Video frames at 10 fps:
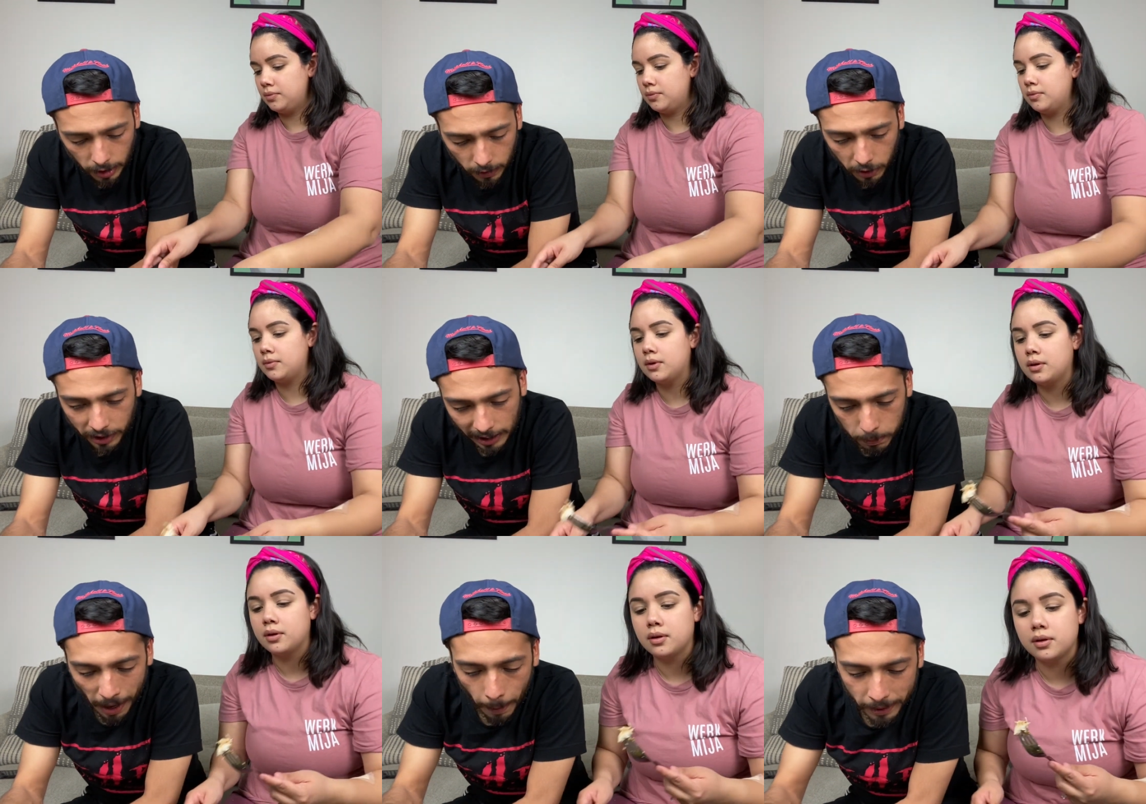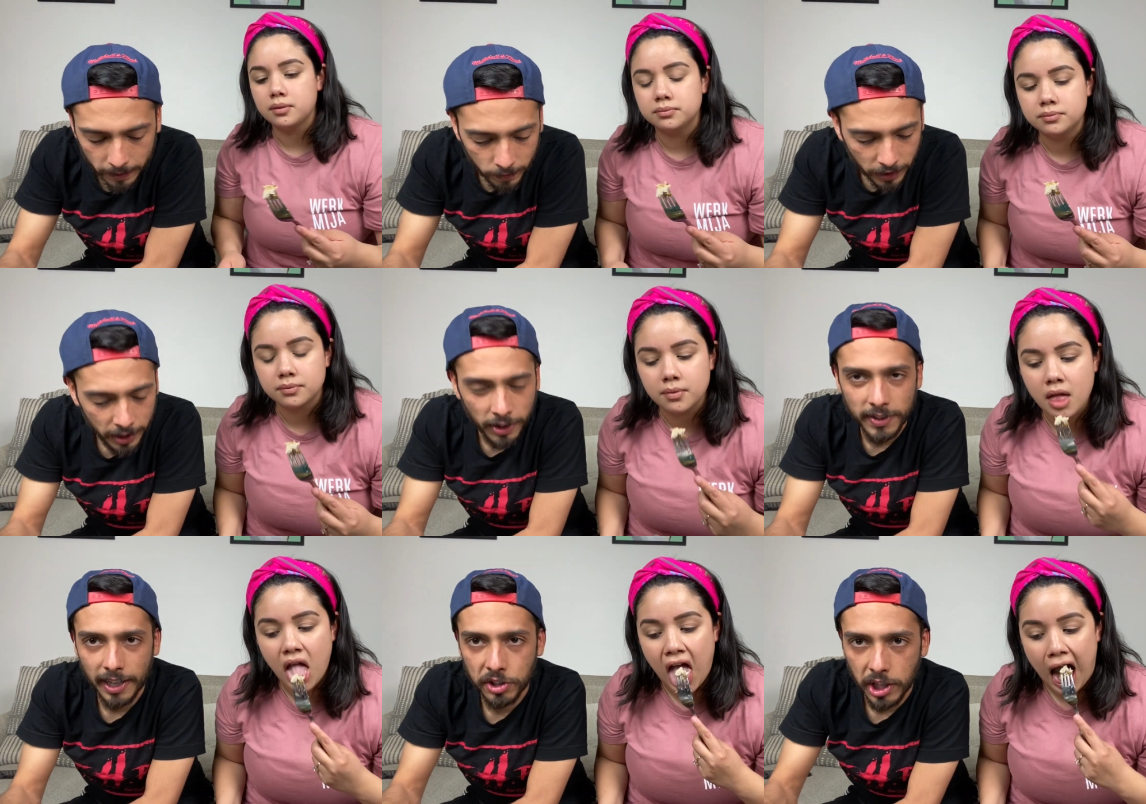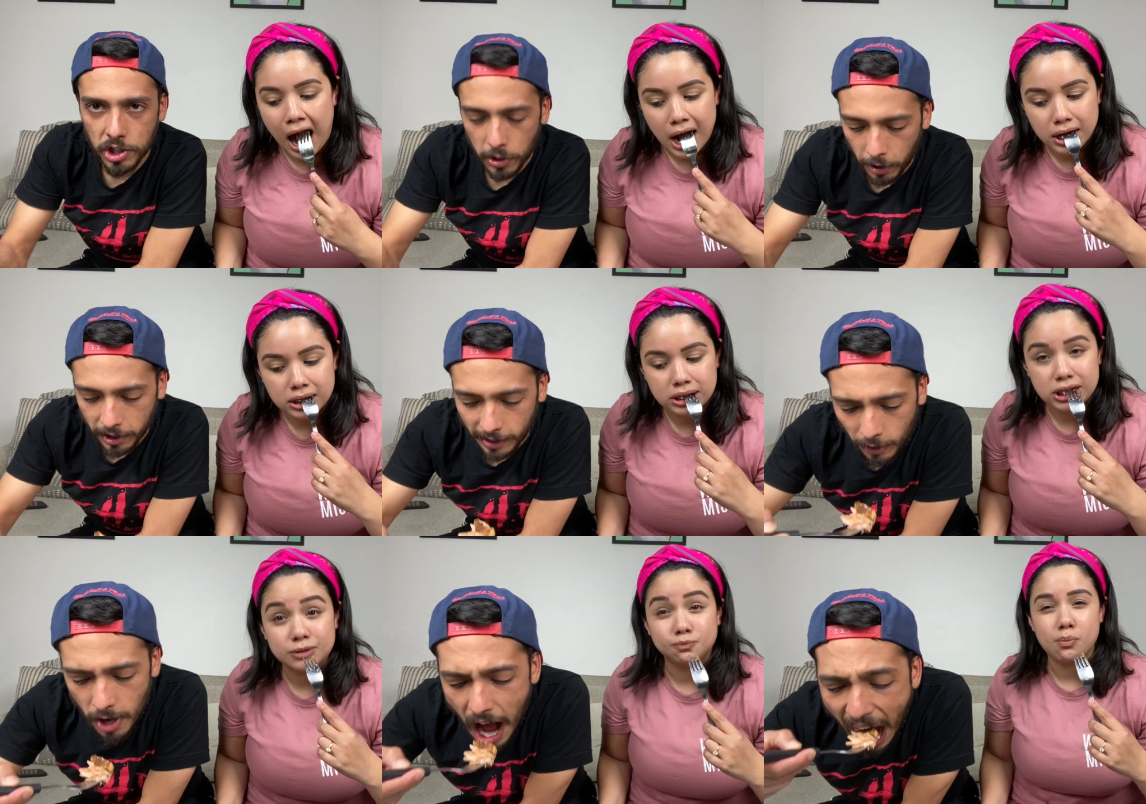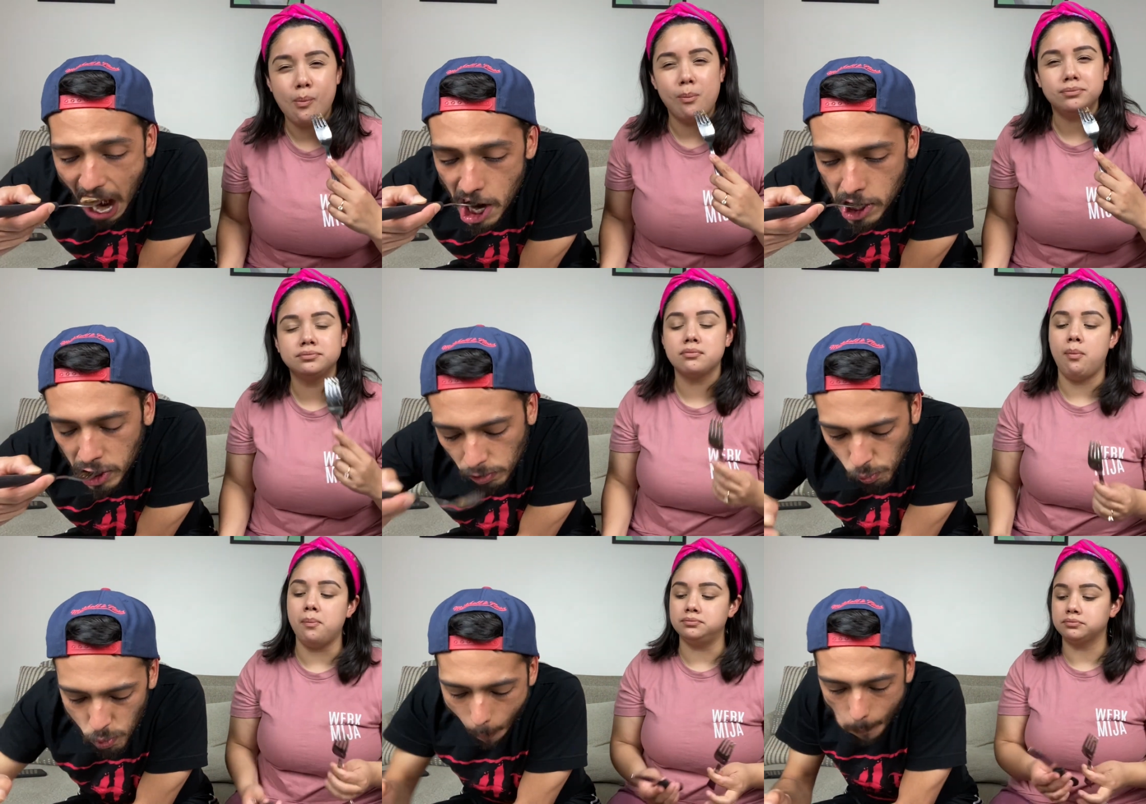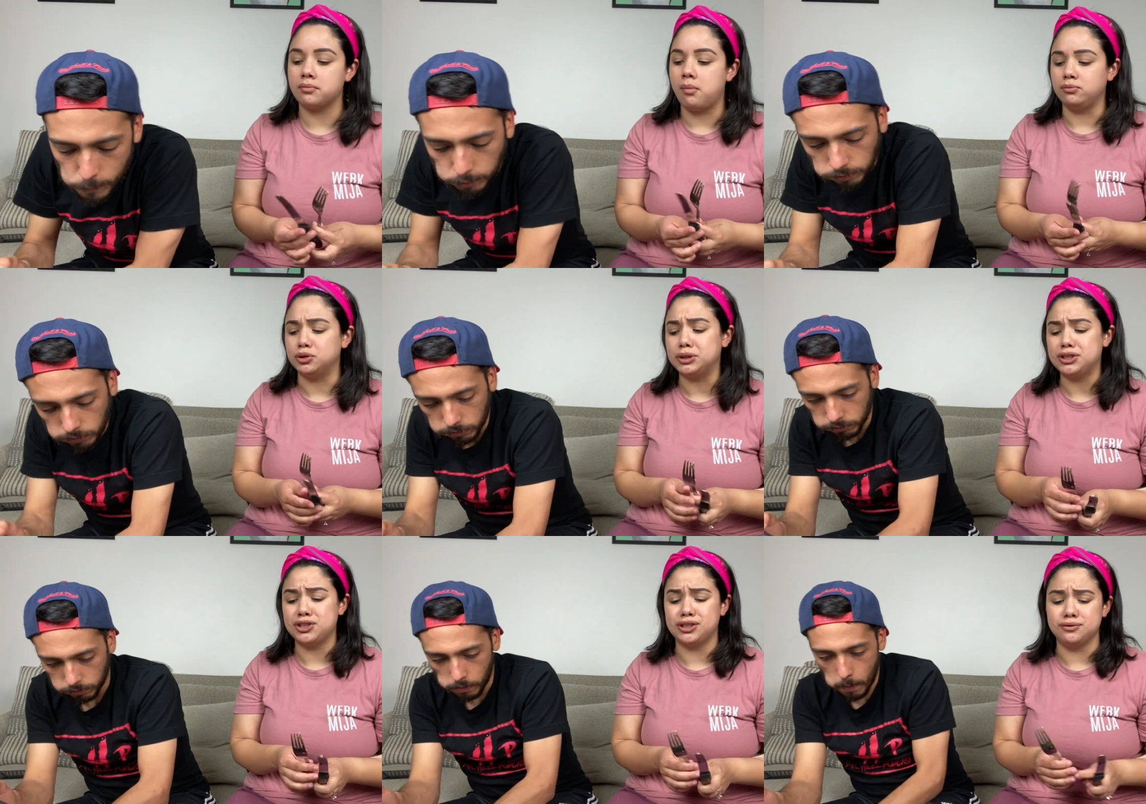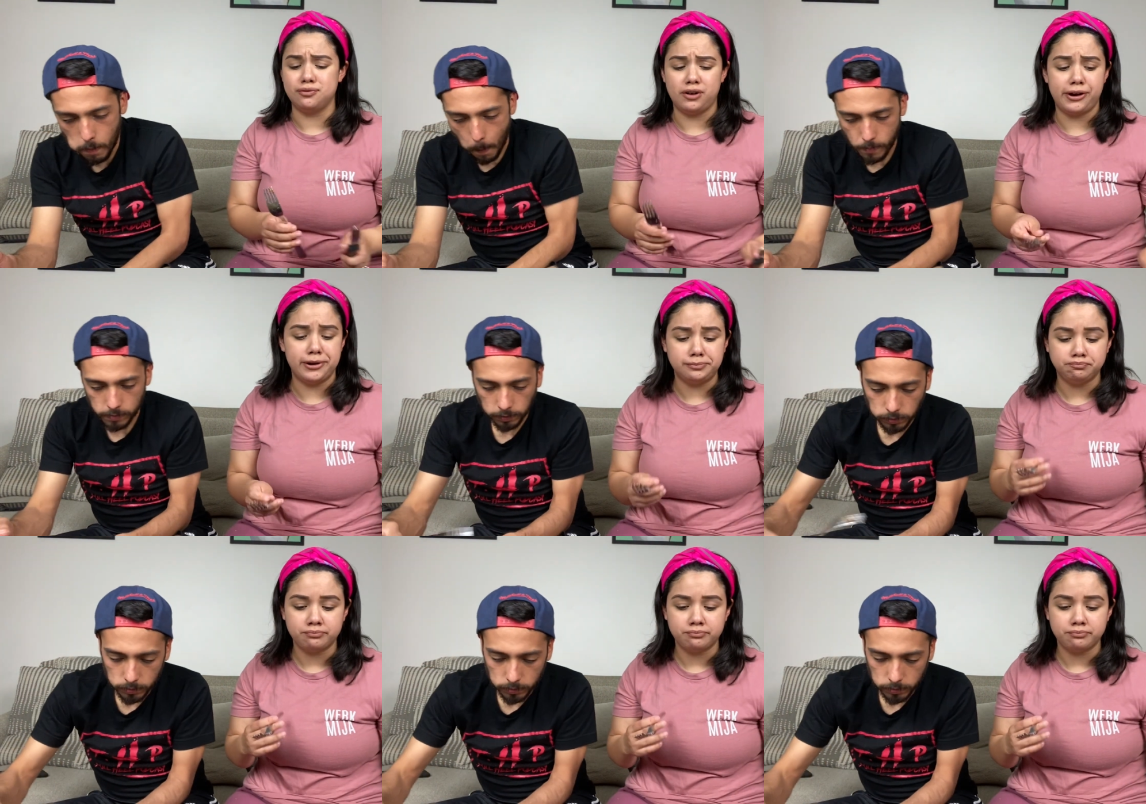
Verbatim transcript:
Speaker 1: Heard that's popping in the test kitchen right now.
Speaker 2: Ooh, that chicken's fire.